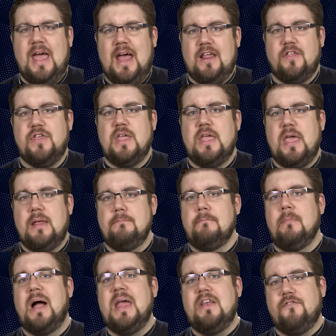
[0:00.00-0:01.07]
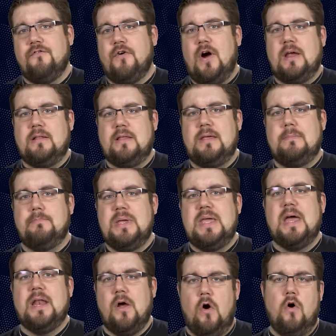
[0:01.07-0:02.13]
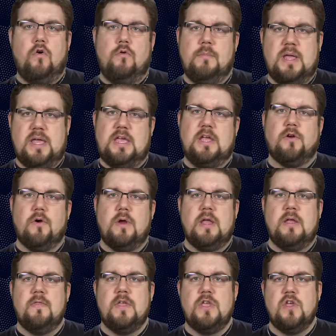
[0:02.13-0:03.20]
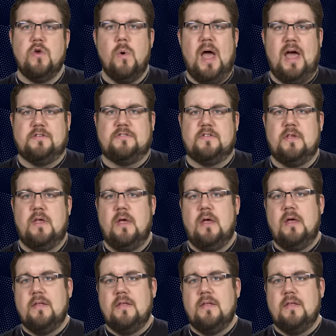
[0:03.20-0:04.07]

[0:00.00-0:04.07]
and I think it might finally be at home here in the US.